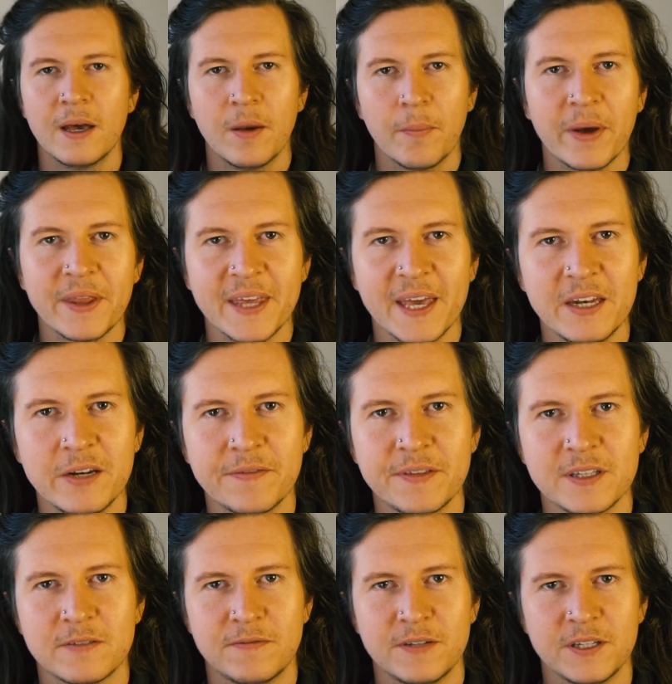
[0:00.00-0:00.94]
By the end of
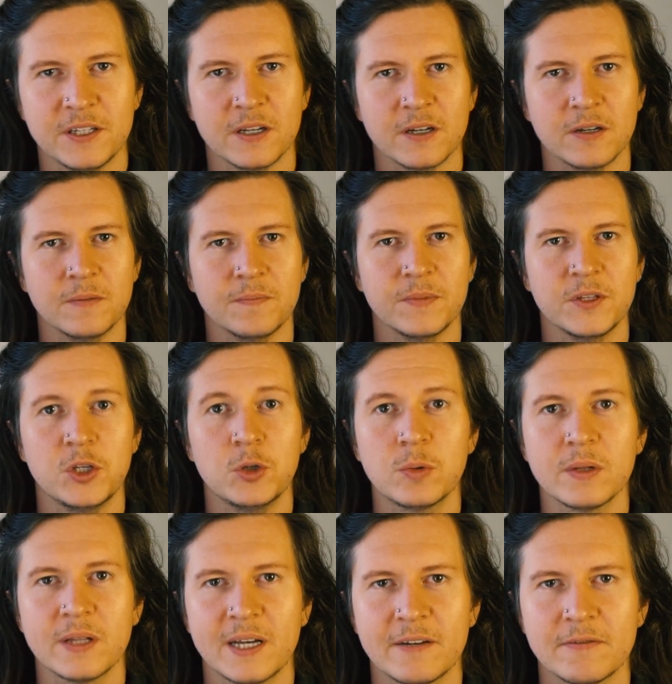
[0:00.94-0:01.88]
this video, you
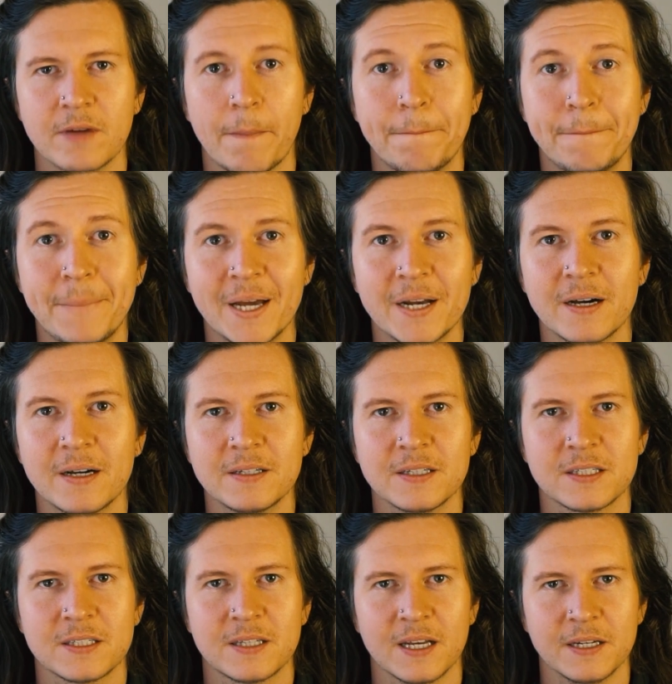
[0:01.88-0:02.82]
will have a better
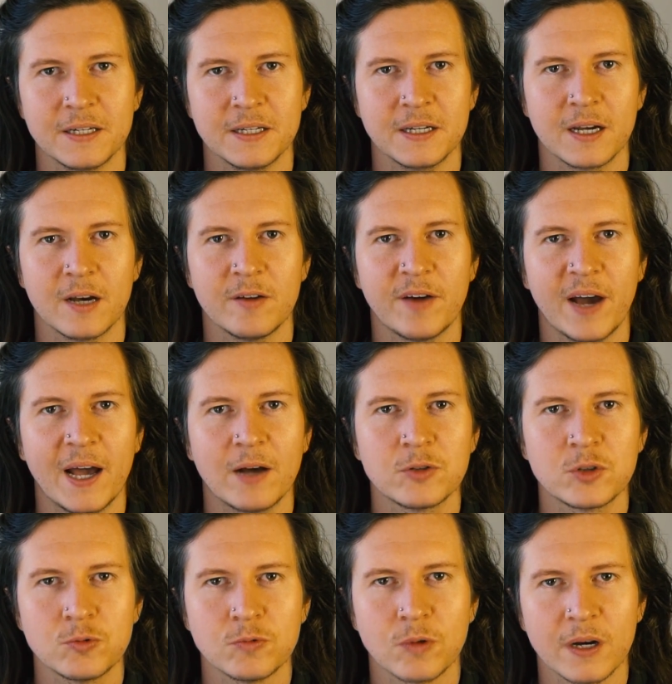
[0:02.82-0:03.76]
understanding of how
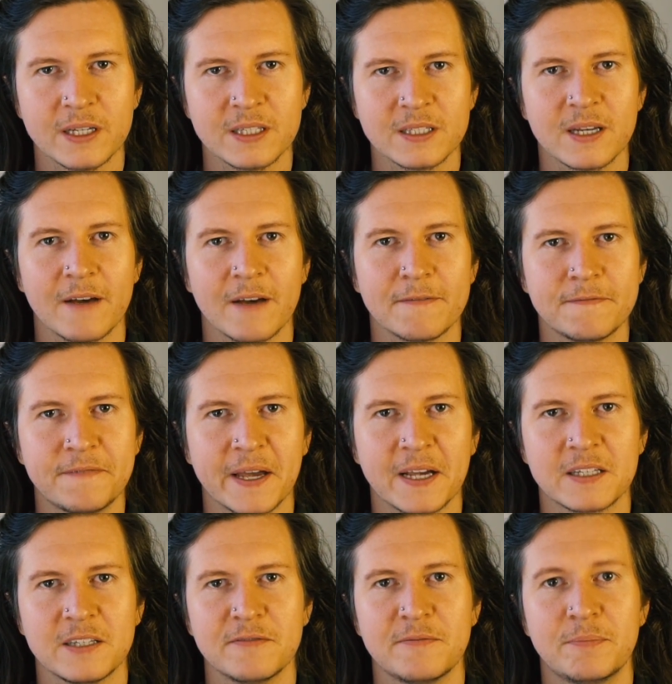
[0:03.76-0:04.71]
to write
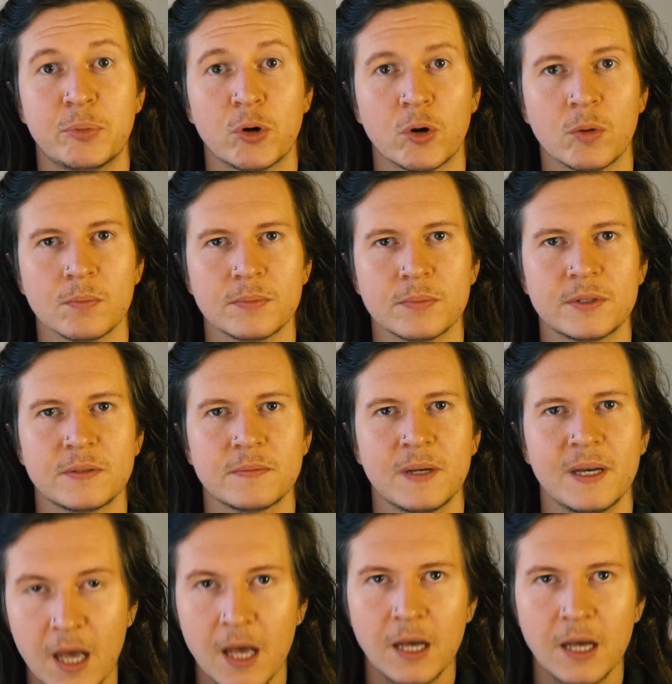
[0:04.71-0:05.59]
effective prompts.